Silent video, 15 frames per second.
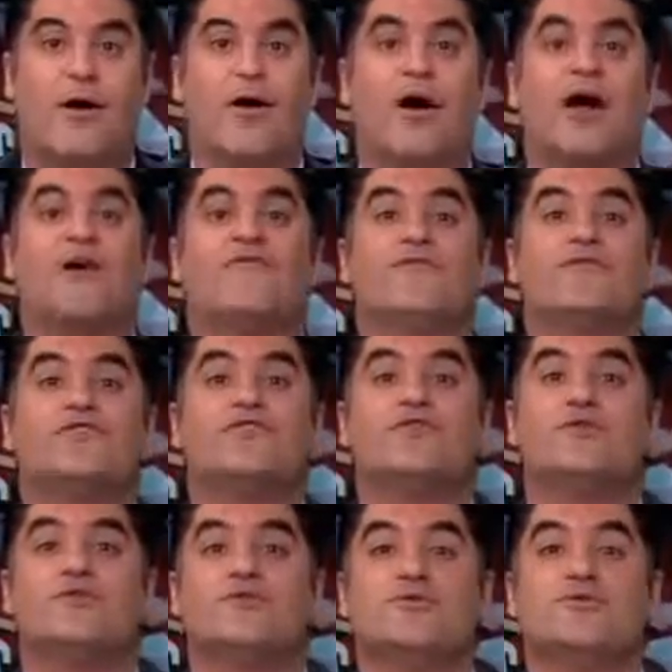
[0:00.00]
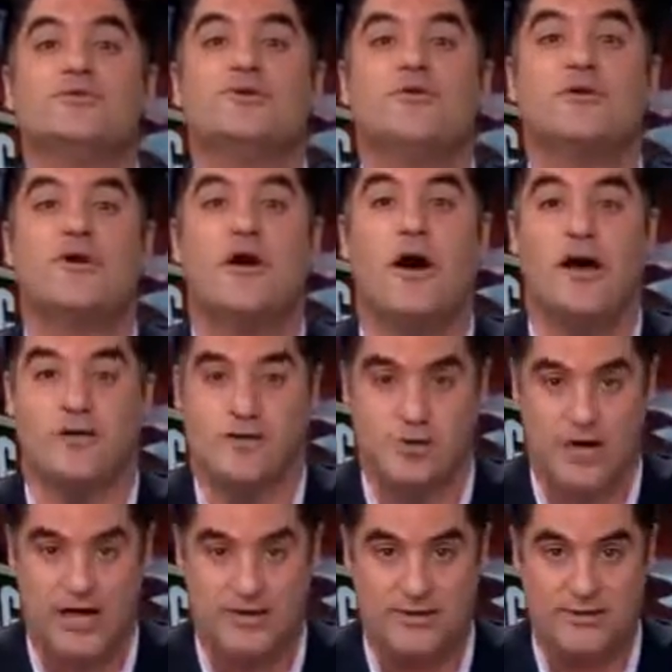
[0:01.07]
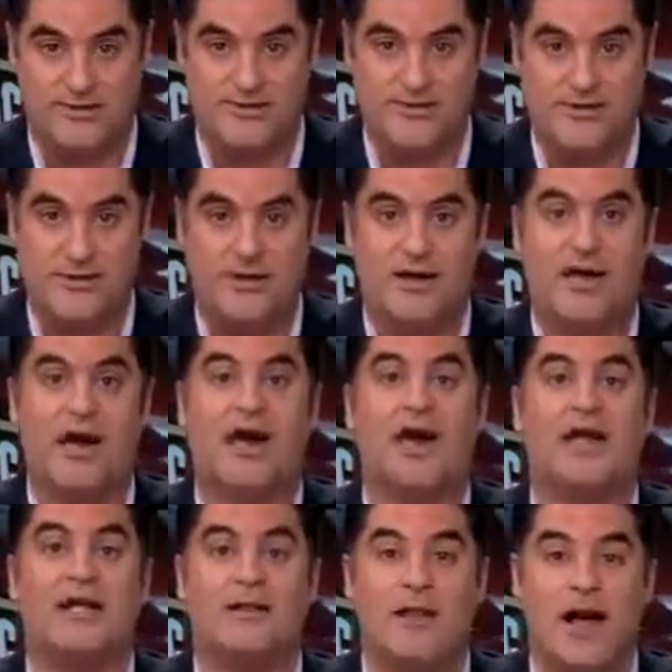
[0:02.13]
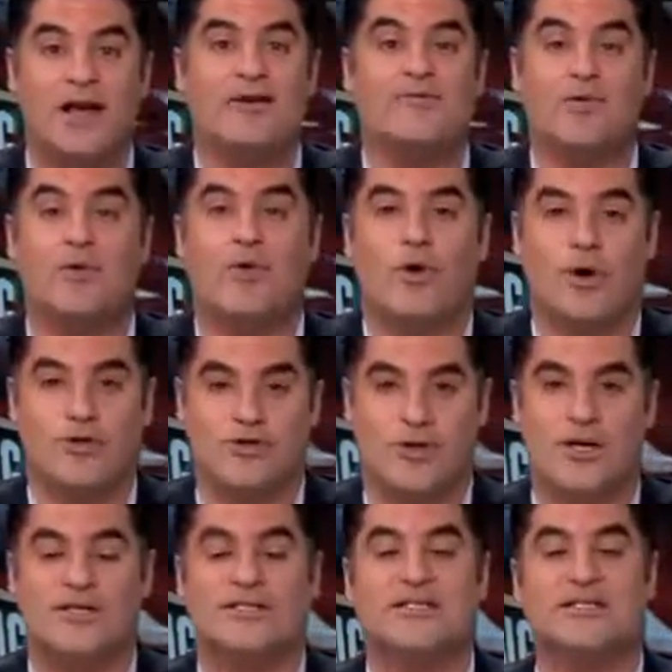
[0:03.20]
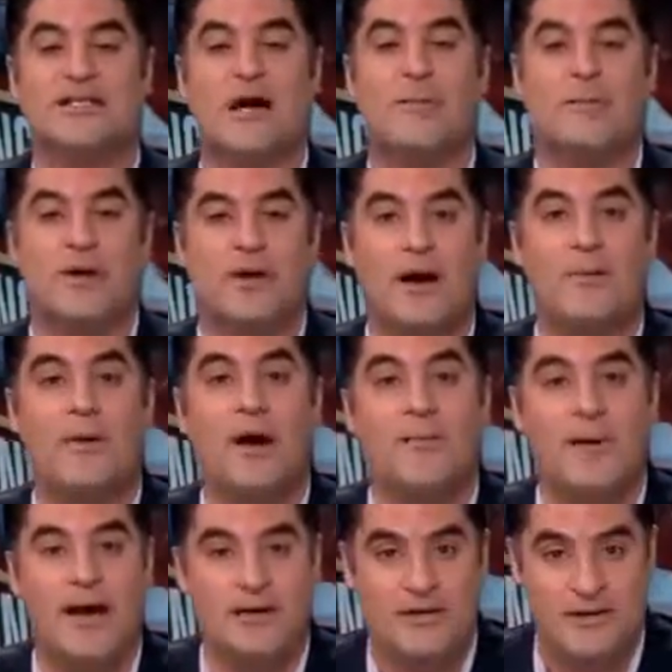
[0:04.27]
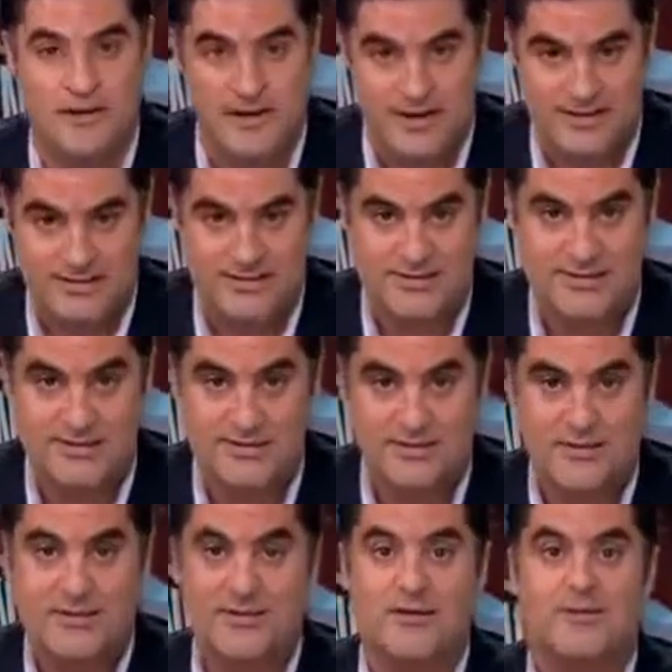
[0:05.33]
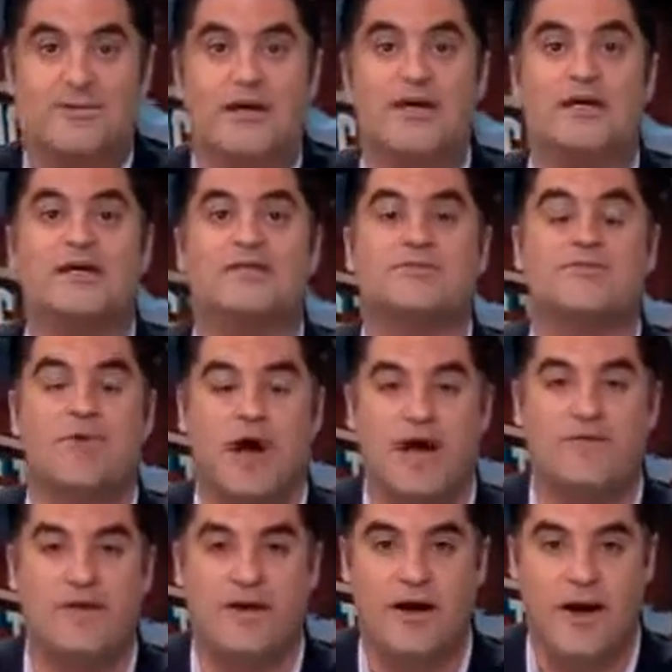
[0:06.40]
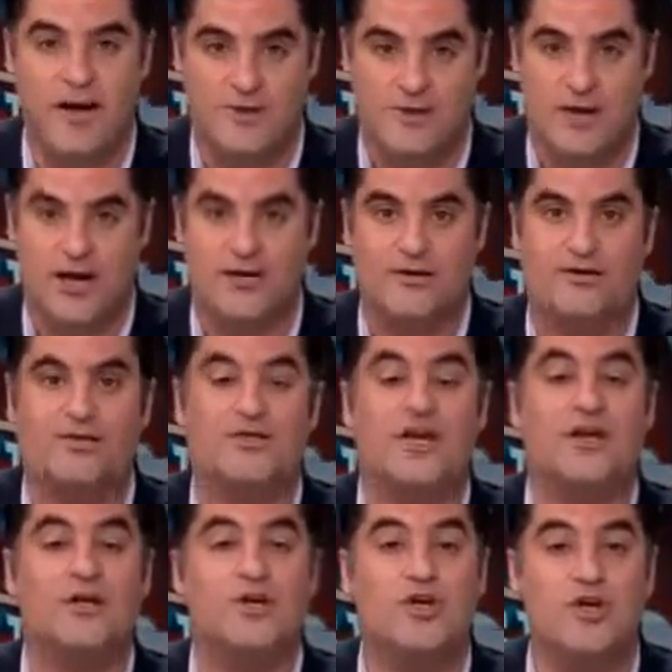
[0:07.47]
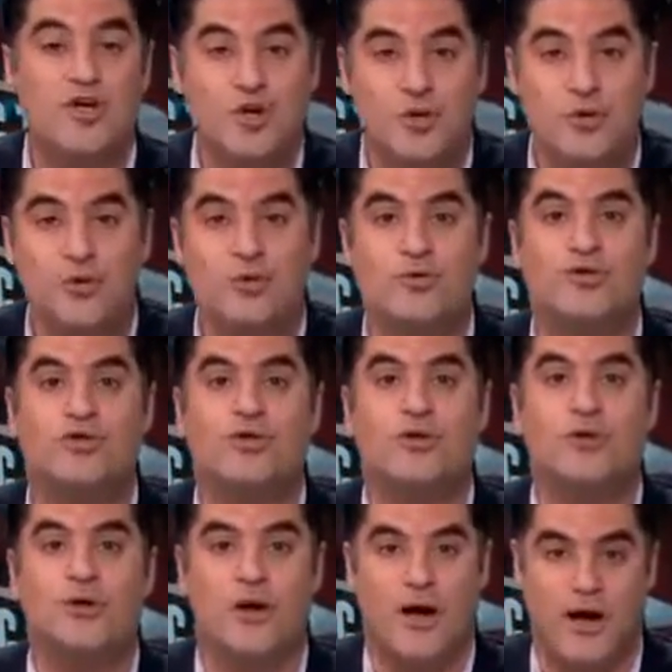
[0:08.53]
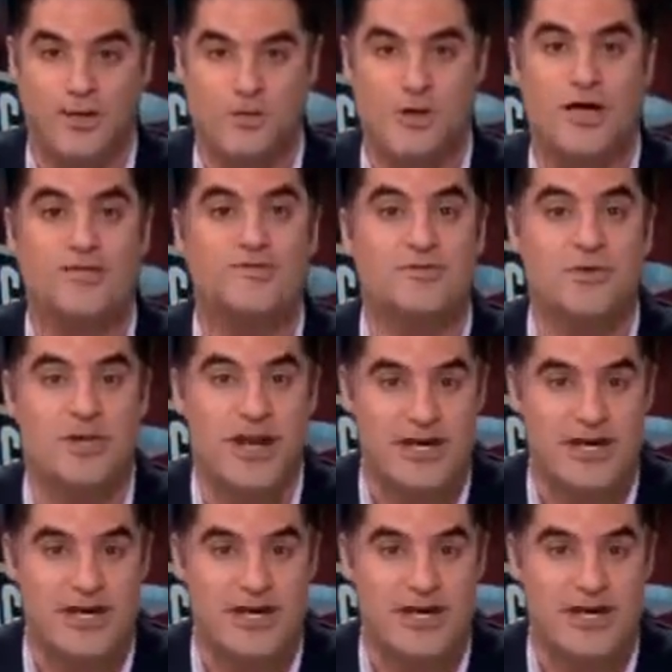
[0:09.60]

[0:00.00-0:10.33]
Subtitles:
our efforts to use contractors. And a lot of the war on drugs has now become about this, because private contractors get huge contracts from the